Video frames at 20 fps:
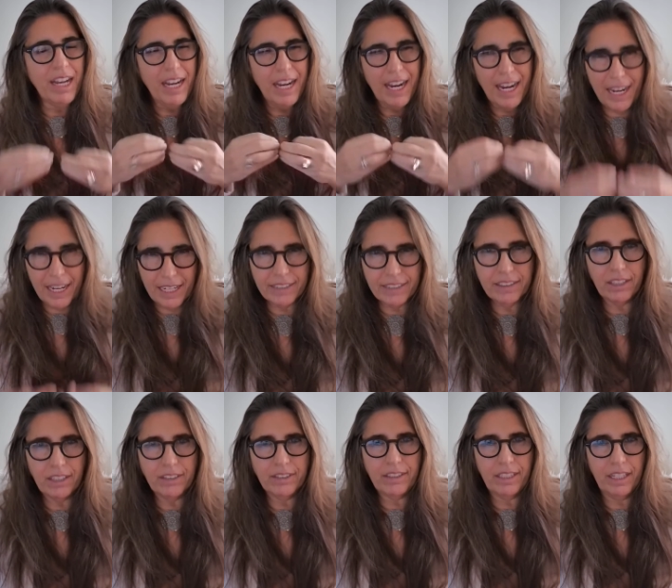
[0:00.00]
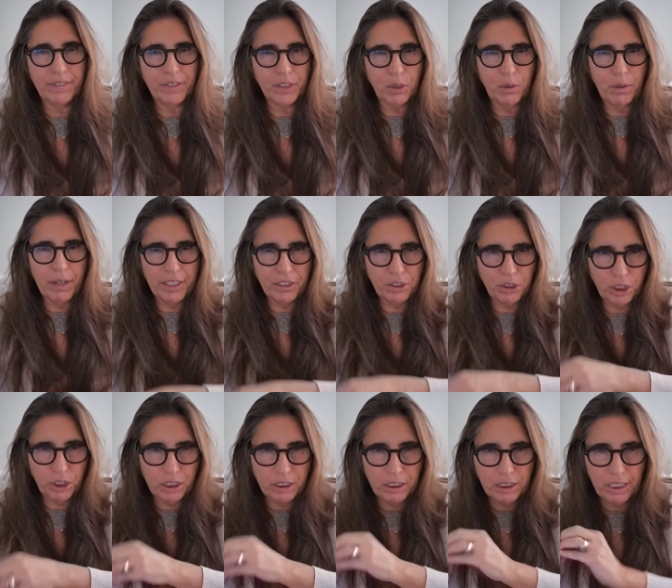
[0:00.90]
ask ourselves
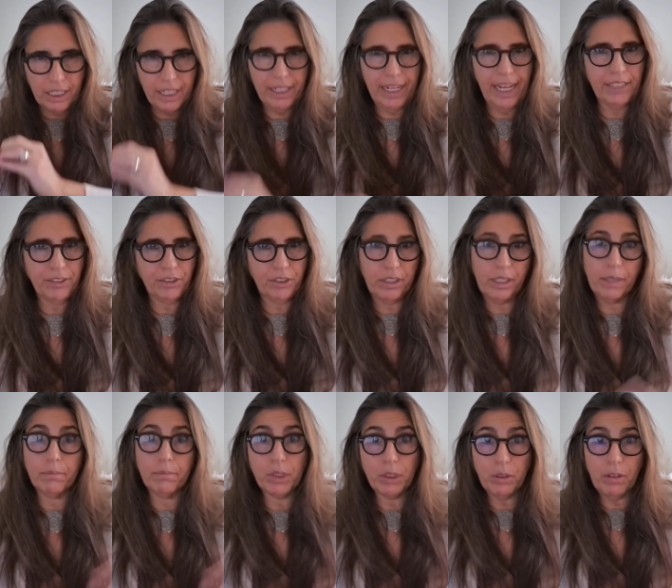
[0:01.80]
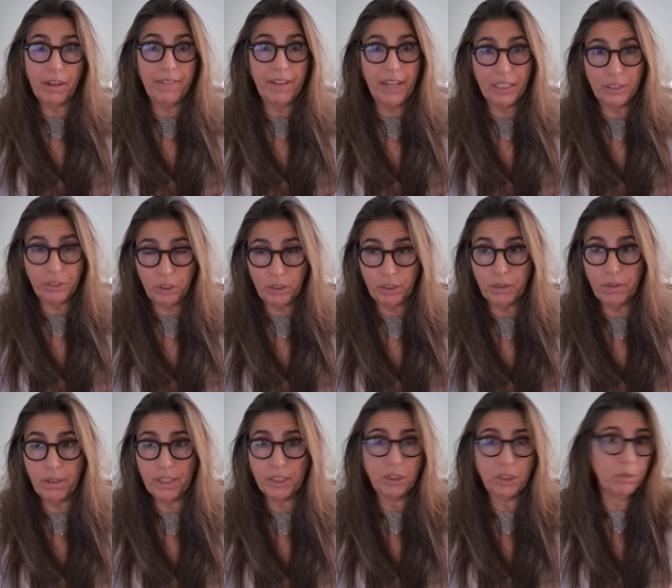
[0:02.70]
questions and answer them. So I've asked you a
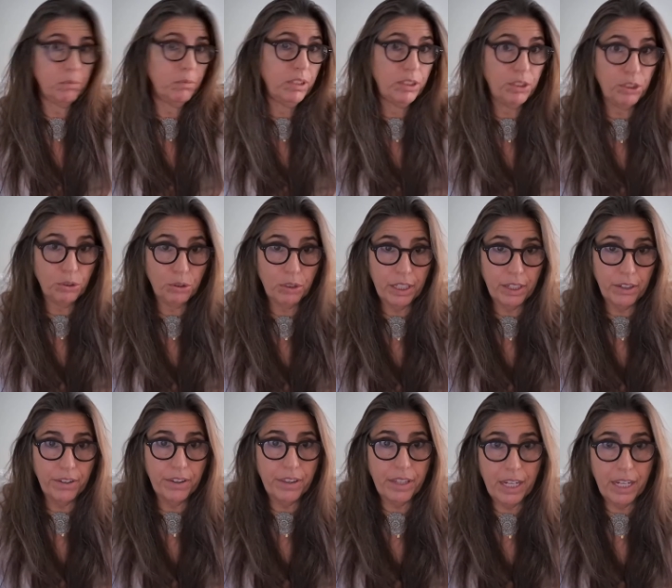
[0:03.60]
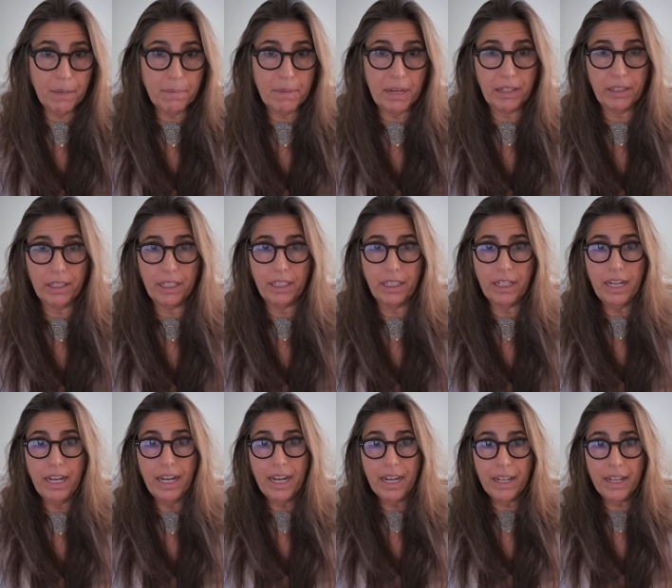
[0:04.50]
question what's a trigger? Think about it
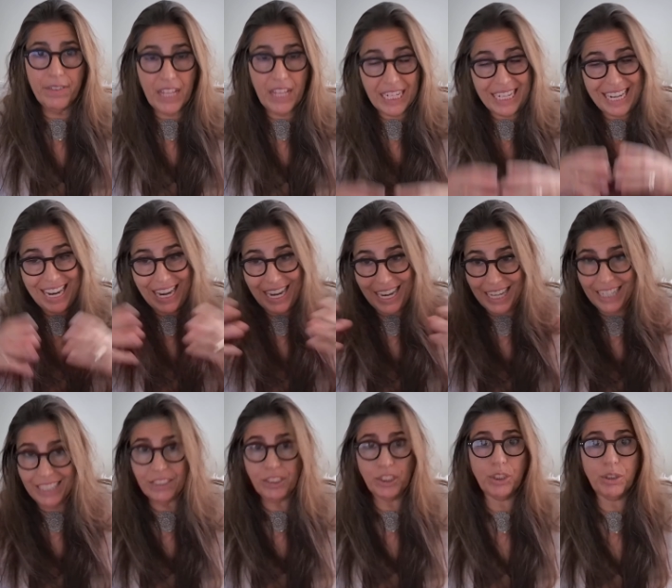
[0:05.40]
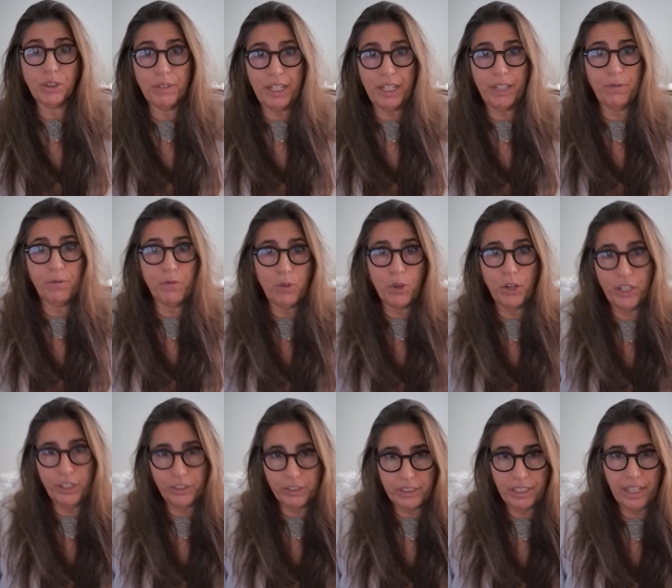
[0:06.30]
and then answer it for
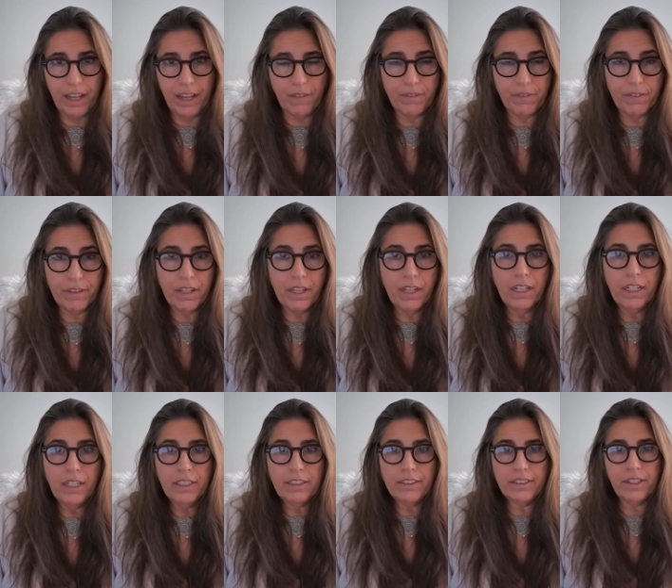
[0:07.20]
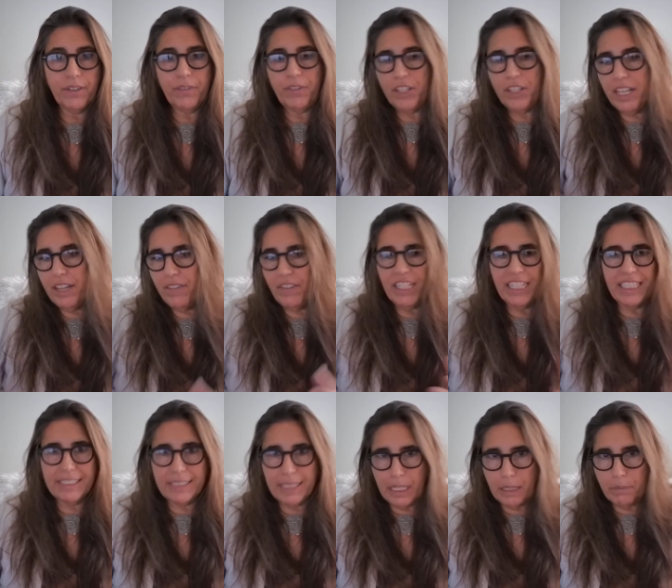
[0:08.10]
yourself. So if you give an
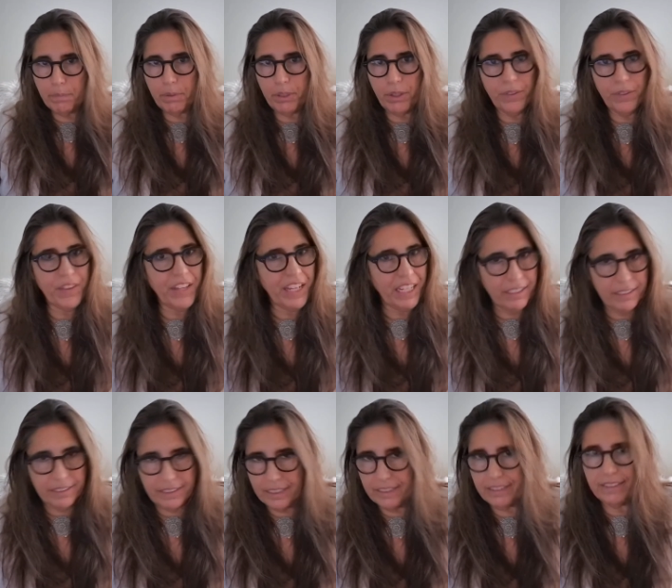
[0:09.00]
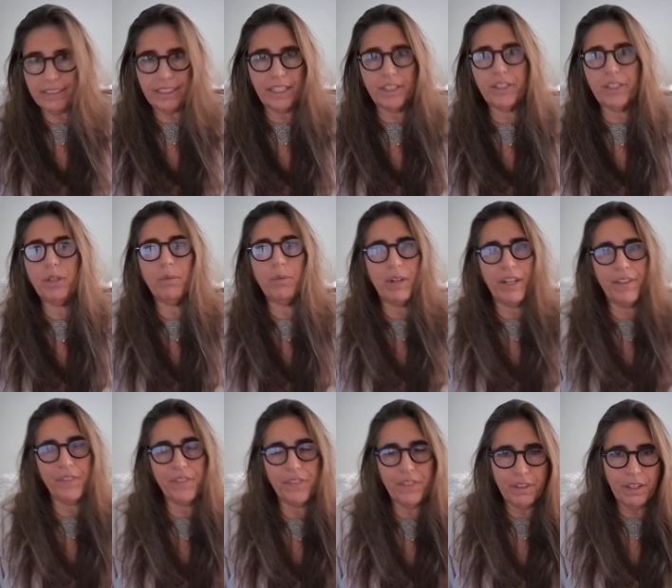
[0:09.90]
example that doesn't tell you what,
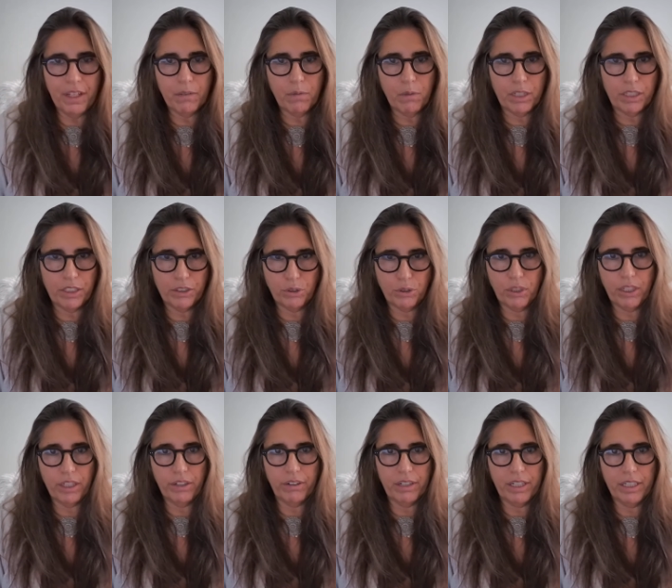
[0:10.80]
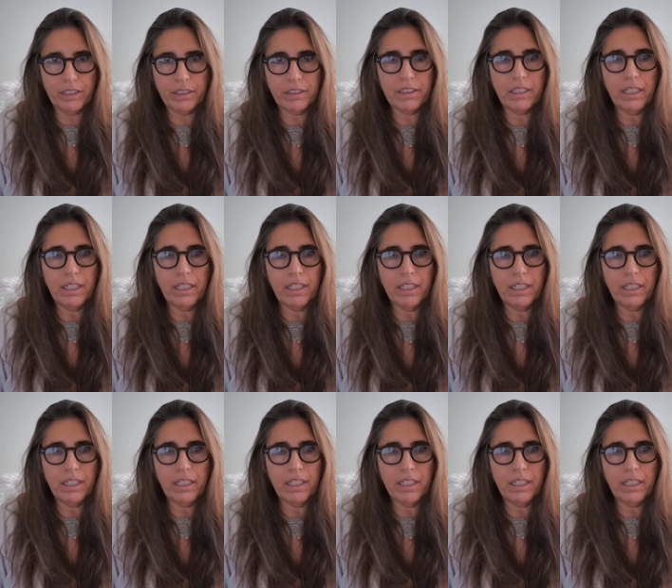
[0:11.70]
what a trigger is,